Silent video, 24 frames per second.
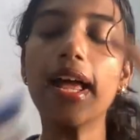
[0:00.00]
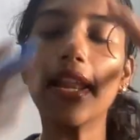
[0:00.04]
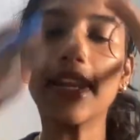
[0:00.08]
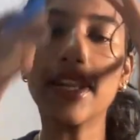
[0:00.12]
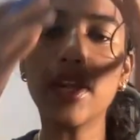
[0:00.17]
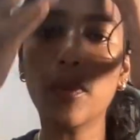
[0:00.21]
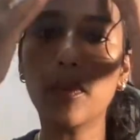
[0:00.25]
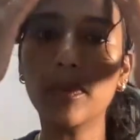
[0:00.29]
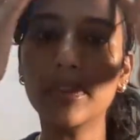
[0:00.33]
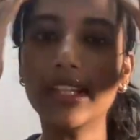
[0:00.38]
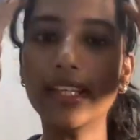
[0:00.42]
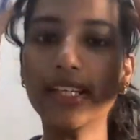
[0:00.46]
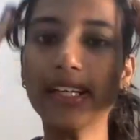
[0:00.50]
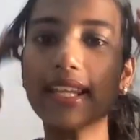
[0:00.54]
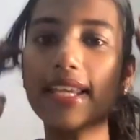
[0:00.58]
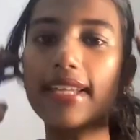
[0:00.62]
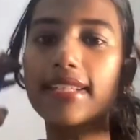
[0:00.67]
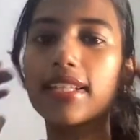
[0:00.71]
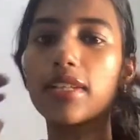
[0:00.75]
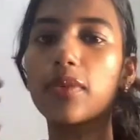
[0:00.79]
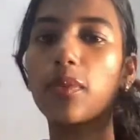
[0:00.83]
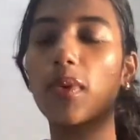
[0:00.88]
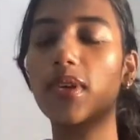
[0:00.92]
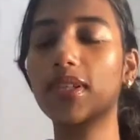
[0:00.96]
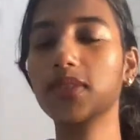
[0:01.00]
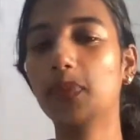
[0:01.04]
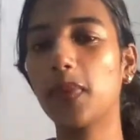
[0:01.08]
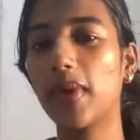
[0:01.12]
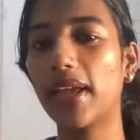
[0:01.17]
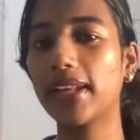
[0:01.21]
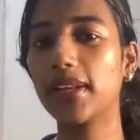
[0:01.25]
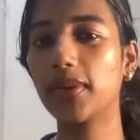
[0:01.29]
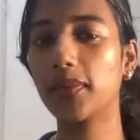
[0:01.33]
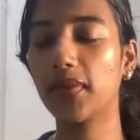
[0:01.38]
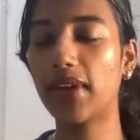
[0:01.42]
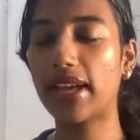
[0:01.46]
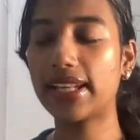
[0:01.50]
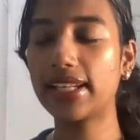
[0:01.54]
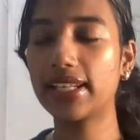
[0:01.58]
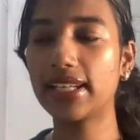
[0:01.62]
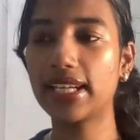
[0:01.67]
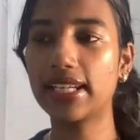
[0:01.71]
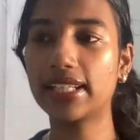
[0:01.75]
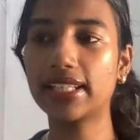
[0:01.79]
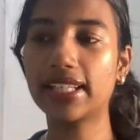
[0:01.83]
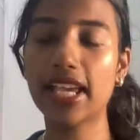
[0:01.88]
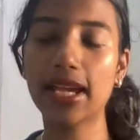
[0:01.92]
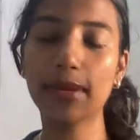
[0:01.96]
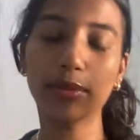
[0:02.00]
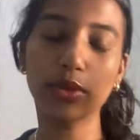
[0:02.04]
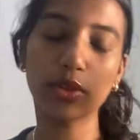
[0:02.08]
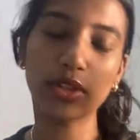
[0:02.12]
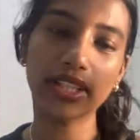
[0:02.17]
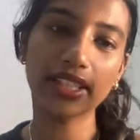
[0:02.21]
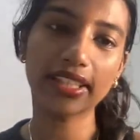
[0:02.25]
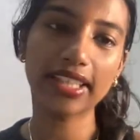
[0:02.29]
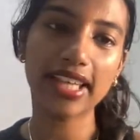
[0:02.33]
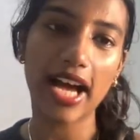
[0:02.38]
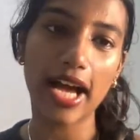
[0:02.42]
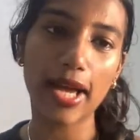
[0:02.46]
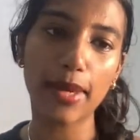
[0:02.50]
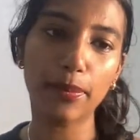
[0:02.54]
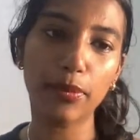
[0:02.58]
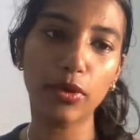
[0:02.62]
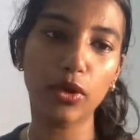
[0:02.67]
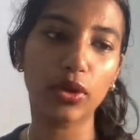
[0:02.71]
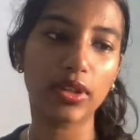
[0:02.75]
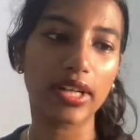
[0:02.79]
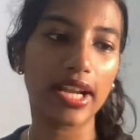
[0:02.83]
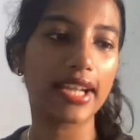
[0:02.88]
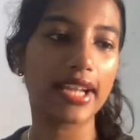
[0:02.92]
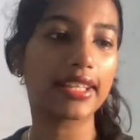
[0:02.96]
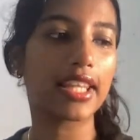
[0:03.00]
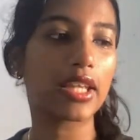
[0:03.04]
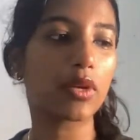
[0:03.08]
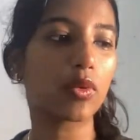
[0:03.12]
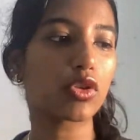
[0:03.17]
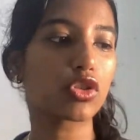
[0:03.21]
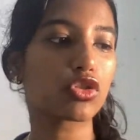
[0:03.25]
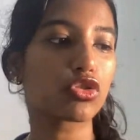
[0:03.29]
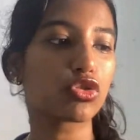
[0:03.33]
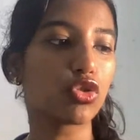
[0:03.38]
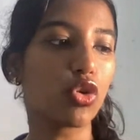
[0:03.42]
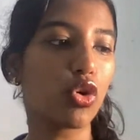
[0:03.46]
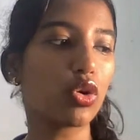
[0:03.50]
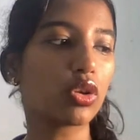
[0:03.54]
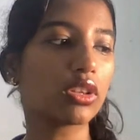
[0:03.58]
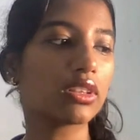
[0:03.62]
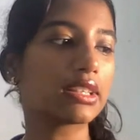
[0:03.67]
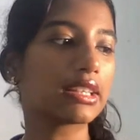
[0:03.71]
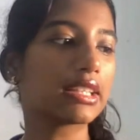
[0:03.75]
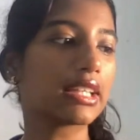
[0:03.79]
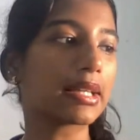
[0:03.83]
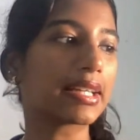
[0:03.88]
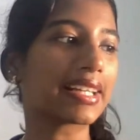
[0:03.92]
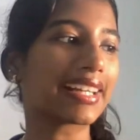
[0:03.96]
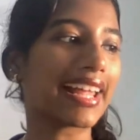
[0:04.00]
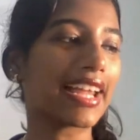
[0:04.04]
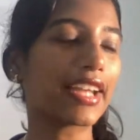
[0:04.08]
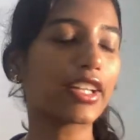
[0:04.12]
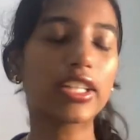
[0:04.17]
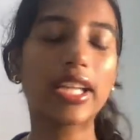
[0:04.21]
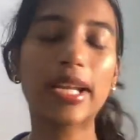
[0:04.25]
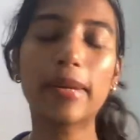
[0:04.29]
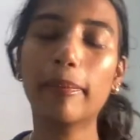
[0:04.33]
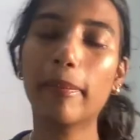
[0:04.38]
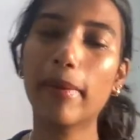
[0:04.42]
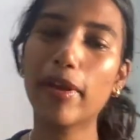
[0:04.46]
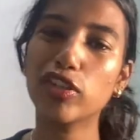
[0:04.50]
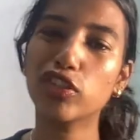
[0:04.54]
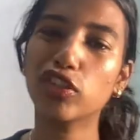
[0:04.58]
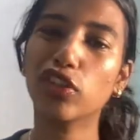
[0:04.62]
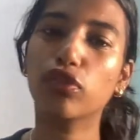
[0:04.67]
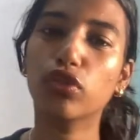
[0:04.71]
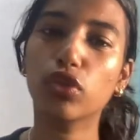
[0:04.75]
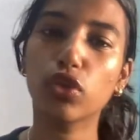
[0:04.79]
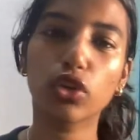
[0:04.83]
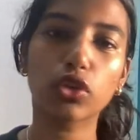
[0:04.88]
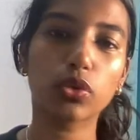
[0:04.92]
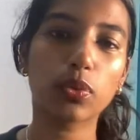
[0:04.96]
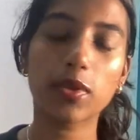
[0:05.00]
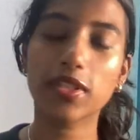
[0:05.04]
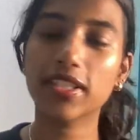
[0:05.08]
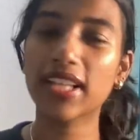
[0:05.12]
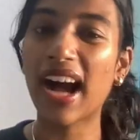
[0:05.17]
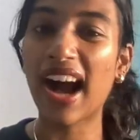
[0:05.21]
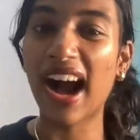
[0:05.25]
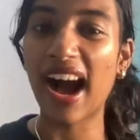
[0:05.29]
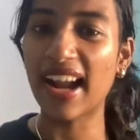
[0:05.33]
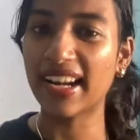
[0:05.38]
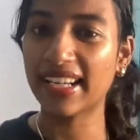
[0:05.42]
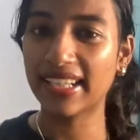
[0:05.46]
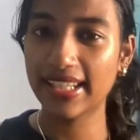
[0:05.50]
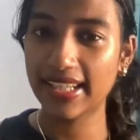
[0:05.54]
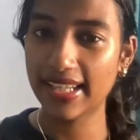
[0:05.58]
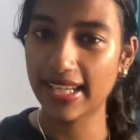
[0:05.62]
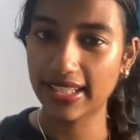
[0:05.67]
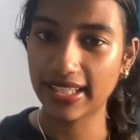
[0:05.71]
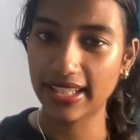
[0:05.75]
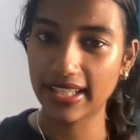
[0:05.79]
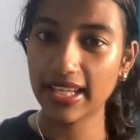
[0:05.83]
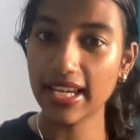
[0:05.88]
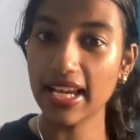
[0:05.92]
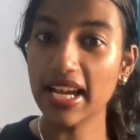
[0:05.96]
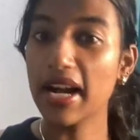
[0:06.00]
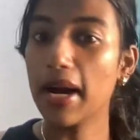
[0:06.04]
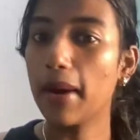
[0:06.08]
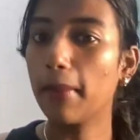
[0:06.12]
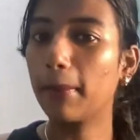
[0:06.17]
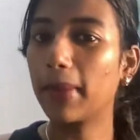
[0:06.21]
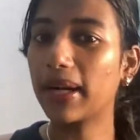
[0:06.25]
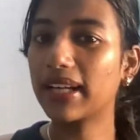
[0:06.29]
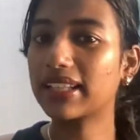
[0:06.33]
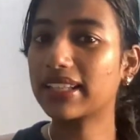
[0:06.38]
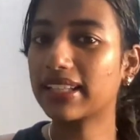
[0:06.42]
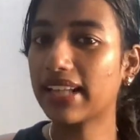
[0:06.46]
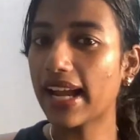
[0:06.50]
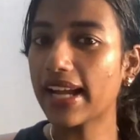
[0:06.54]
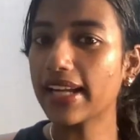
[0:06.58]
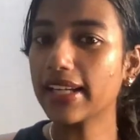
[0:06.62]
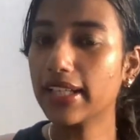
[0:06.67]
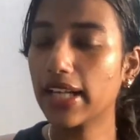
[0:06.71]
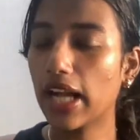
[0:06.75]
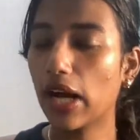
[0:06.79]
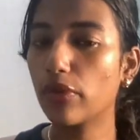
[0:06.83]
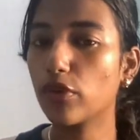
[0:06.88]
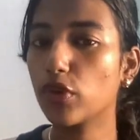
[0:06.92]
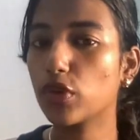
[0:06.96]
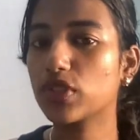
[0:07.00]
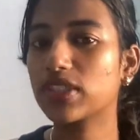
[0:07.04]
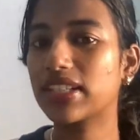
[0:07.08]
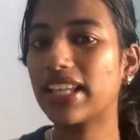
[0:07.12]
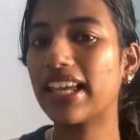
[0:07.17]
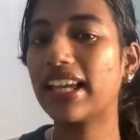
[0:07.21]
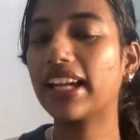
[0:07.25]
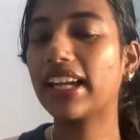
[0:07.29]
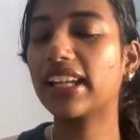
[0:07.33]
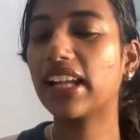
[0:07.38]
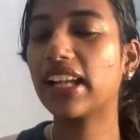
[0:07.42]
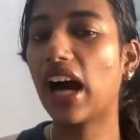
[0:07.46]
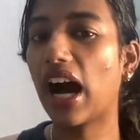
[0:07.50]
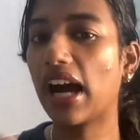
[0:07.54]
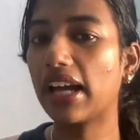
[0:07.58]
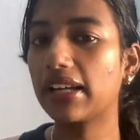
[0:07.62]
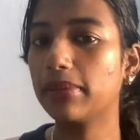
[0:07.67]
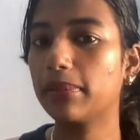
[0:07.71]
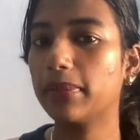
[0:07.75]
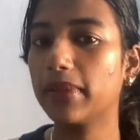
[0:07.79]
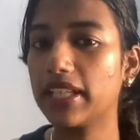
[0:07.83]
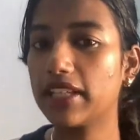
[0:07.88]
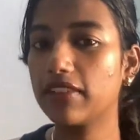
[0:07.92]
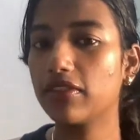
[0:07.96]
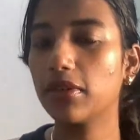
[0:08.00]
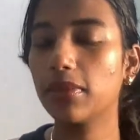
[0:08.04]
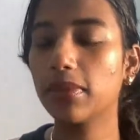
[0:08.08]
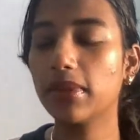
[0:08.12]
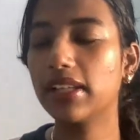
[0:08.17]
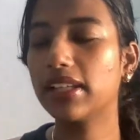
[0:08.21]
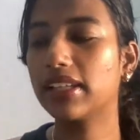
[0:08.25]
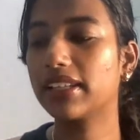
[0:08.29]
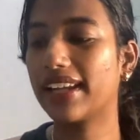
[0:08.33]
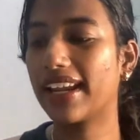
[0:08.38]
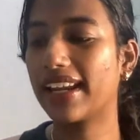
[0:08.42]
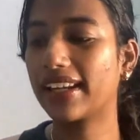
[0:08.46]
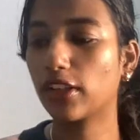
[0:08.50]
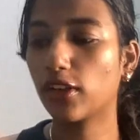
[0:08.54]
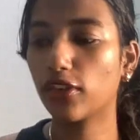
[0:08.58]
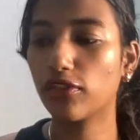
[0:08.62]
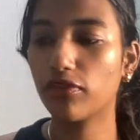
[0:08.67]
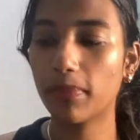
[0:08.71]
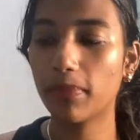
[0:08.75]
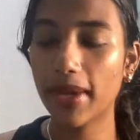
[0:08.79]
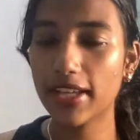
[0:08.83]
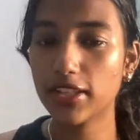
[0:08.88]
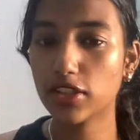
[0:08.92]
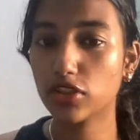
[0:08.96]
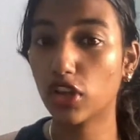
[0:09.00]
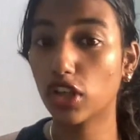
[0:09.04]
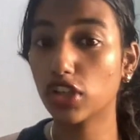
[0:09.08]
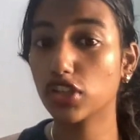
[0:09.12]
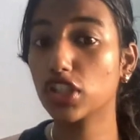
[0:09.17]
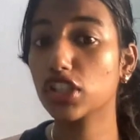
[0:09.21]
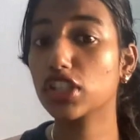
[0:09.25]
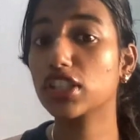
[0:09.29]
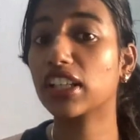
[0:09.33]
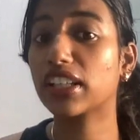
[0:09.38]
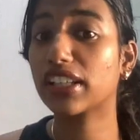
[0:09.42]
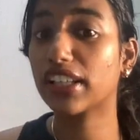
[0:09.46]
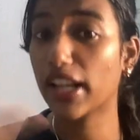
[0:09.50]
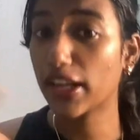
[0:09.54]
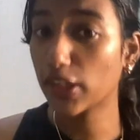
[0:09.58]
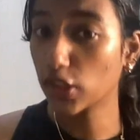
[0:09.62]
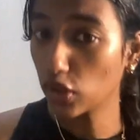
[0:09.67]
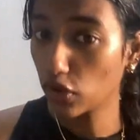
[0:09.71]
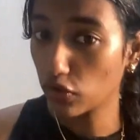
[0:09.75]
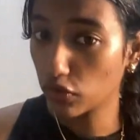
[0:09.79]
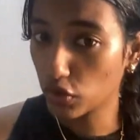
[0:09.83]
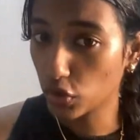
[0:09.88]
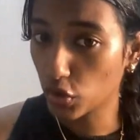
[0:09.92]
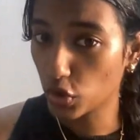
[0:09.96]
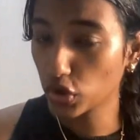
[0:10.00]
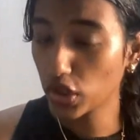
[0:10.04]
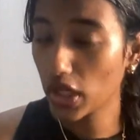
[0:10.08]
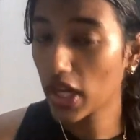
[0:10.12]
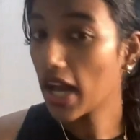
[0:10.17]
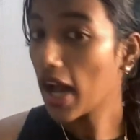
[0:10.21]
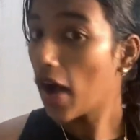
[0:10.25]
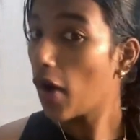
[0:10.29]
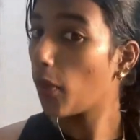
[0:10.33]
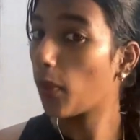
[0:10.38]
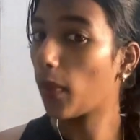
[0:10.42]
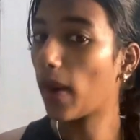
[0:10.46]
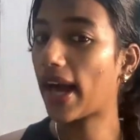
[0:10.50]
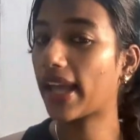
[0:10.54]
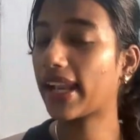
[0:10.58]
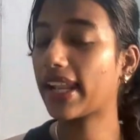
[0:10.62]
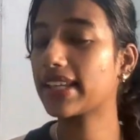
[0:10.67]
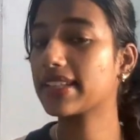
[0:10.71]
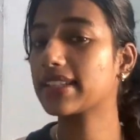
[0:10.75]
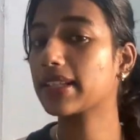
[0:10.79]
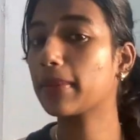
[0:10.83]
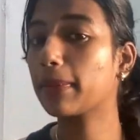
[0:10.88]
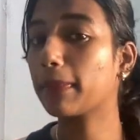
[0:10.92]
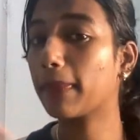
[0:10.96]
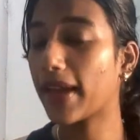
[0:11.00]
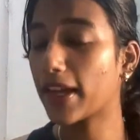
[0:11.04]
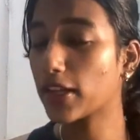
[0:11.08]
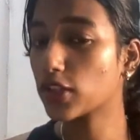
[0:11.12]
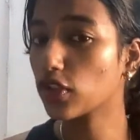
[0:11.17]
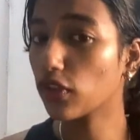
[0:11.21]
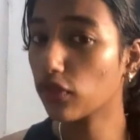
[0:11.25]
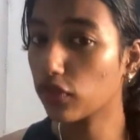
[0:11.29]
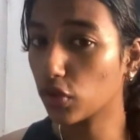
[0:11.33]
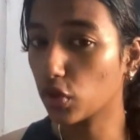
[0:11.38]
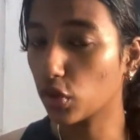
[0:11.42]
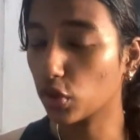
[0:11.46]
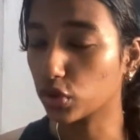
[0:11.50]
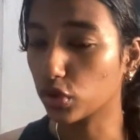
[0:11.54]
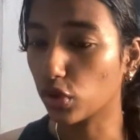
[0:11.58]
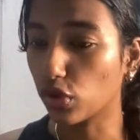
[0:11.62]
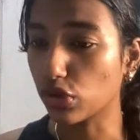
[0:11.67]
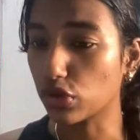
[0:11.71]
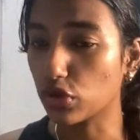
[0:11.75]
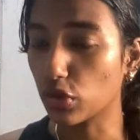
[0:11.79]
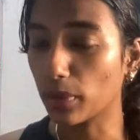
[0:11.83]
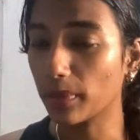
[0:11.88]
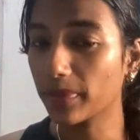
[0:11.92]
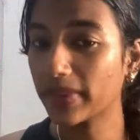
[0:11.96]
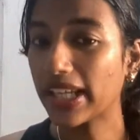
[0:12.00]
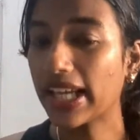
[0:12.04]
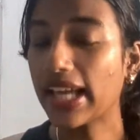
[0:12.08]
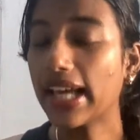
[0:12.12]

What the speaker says: Now, the reason was when it came during the IPO, right, there was the rate and pace of growth was hardly any. But right now, you're seeing an unbelievable rate of pace, not just the rate of growth, whereas the pace of growth also.